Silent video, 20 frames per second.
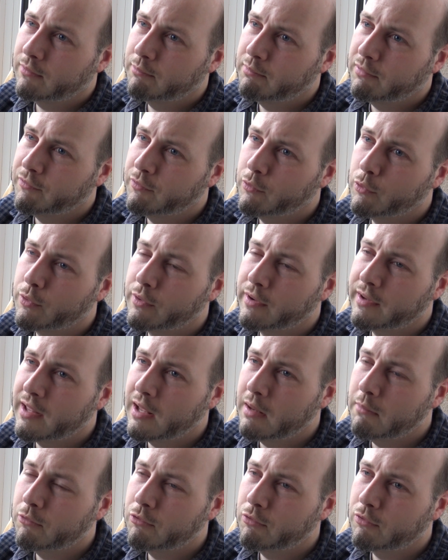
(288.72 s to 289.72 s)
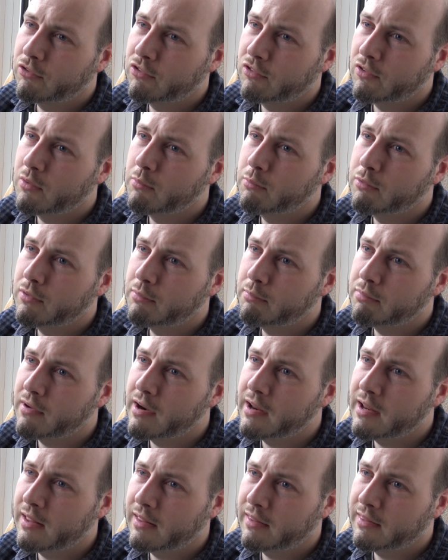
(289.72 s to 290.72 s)
before I came to a stop with
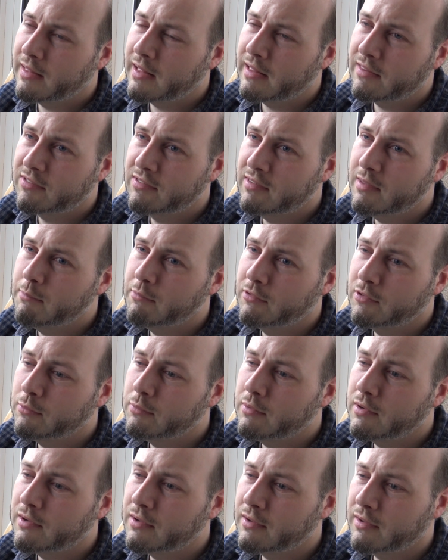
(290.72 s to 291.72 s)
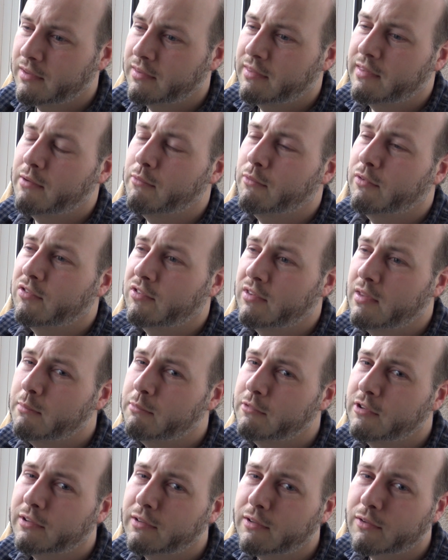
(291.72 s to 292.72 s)
brake. That seemed to work.
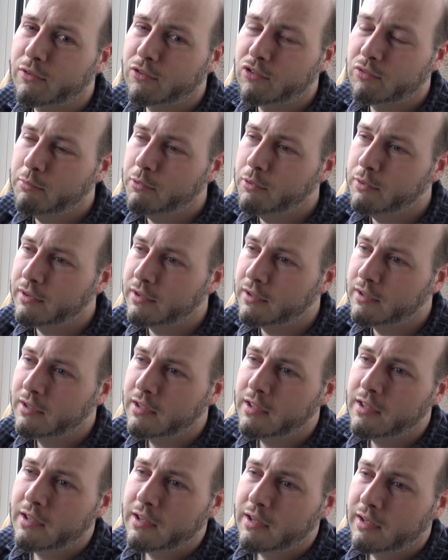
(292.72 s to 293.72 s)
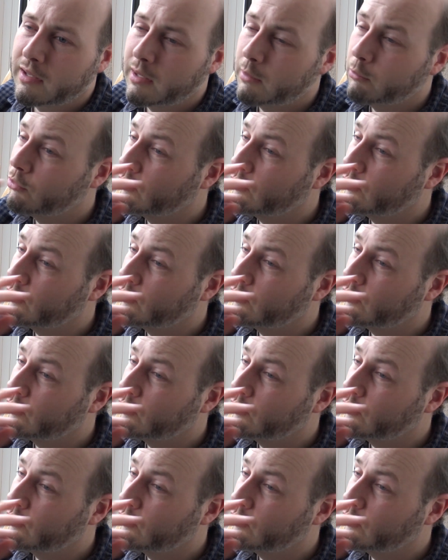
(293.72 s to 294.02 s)
Seemed a lot smoother. Came